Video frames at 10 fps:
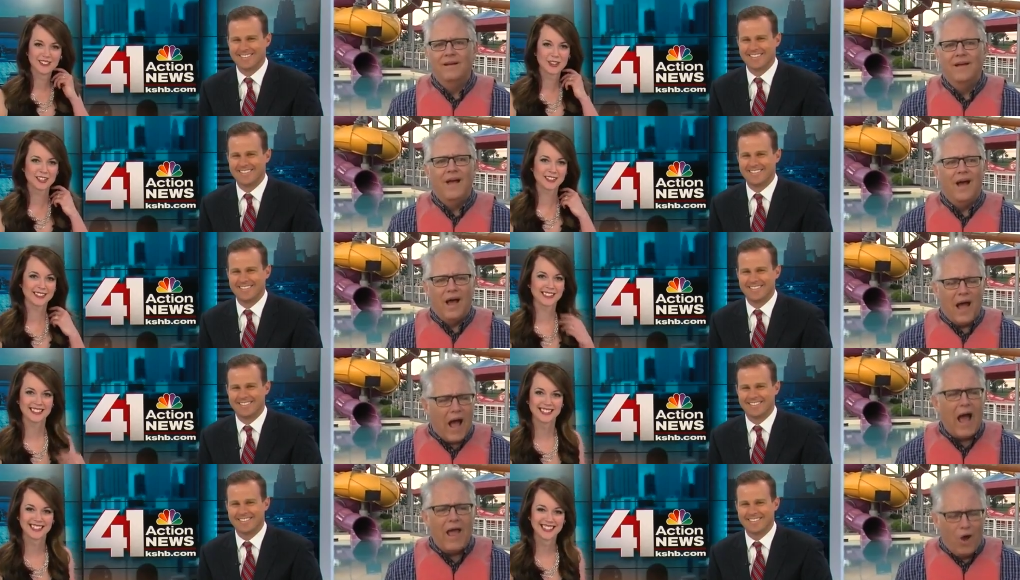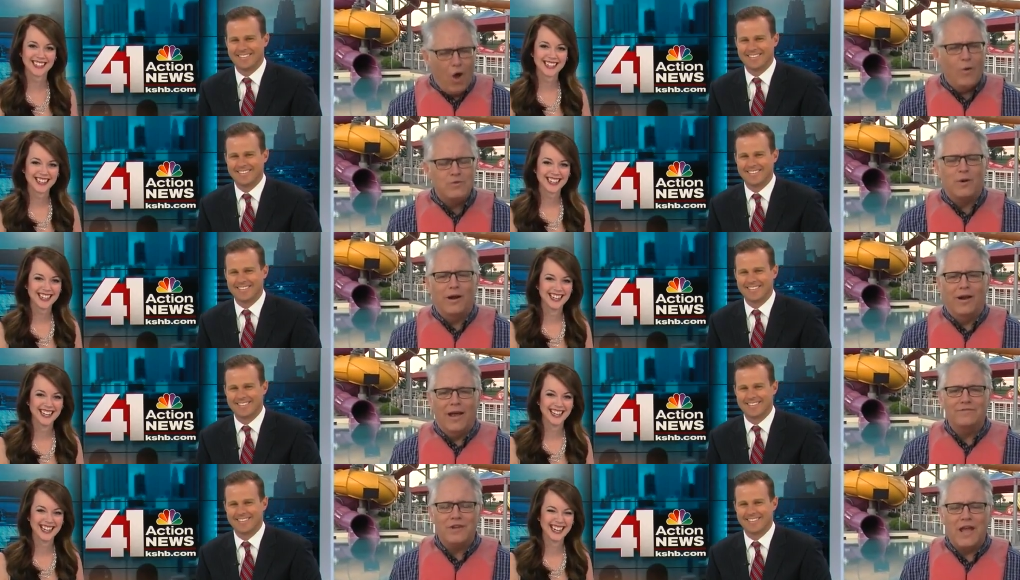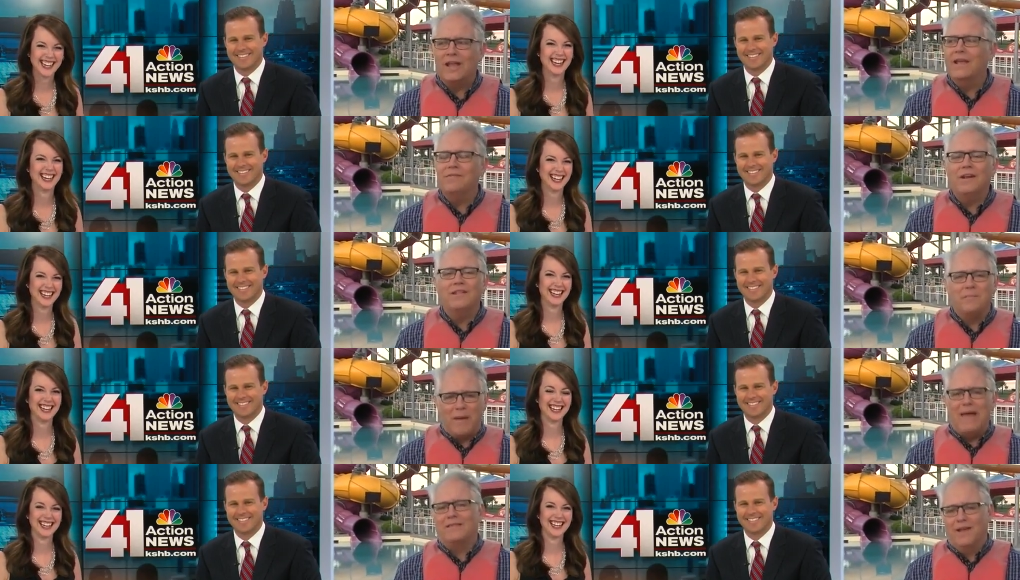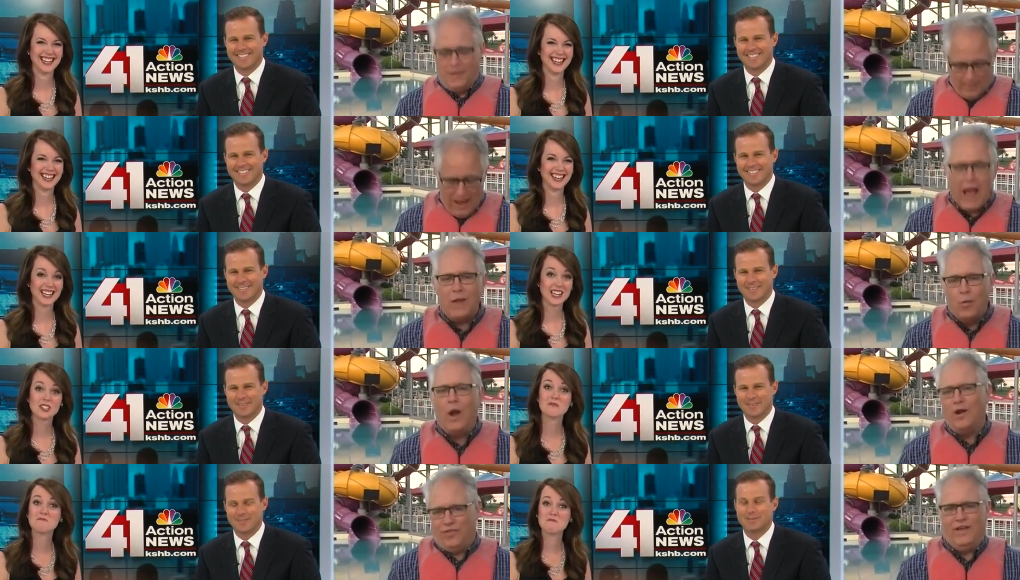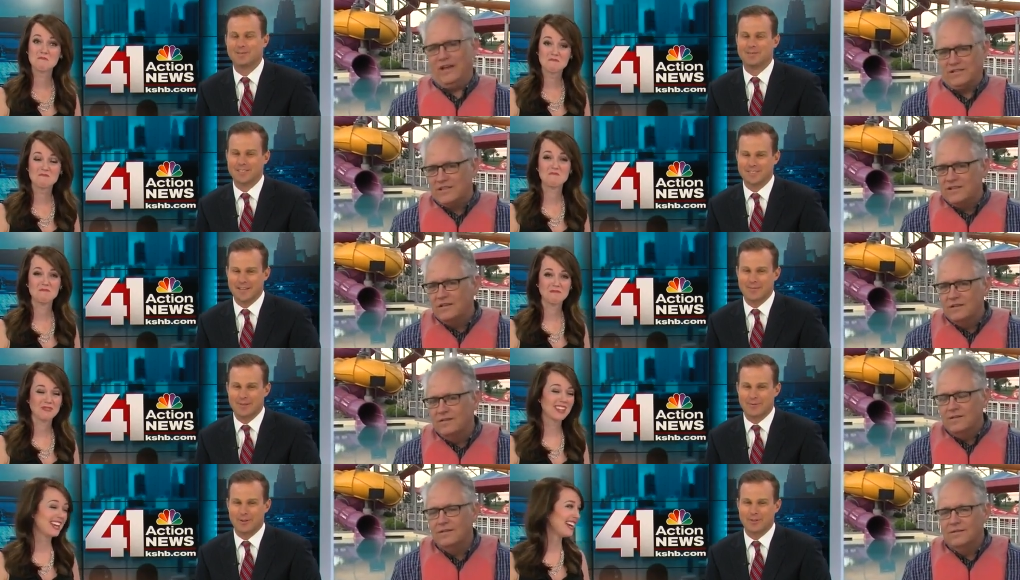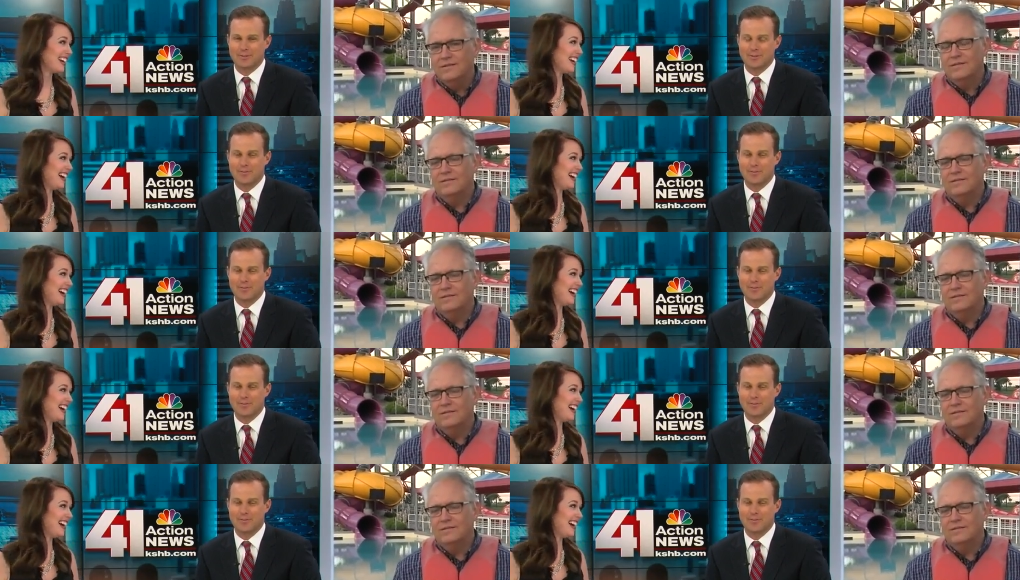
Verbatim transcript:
Speaker 1: What's the deal here? I always wear a life jacket, even in the bathtub. I wear this. Safety first.